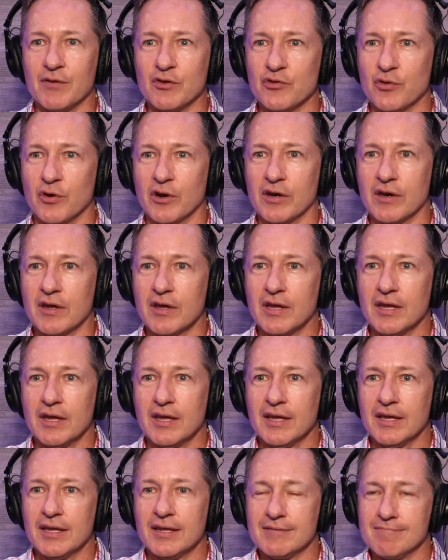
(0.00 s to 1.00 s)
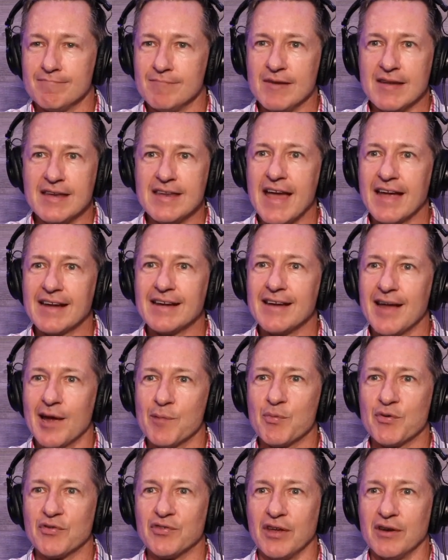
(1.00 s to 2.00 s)
enjoyed
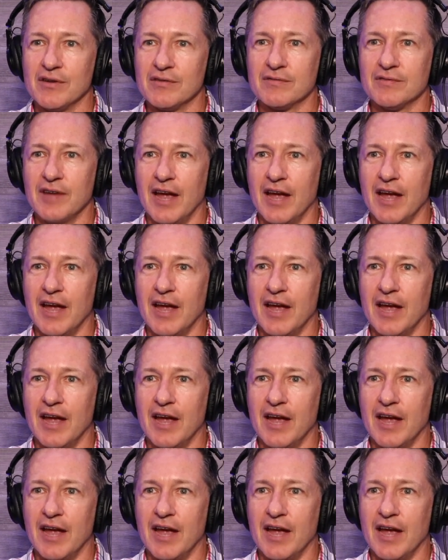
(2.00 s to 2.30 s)
99% of